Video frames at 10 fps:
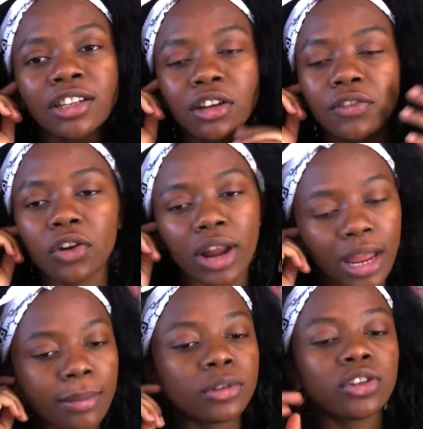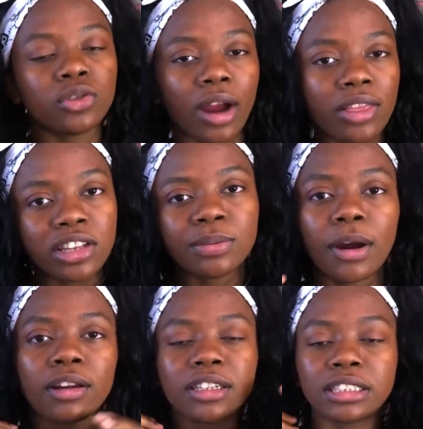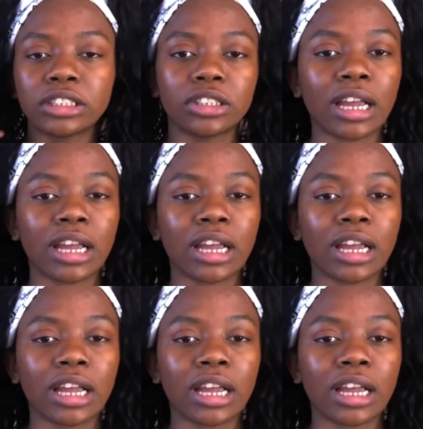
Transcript: So if you're able to try these products and to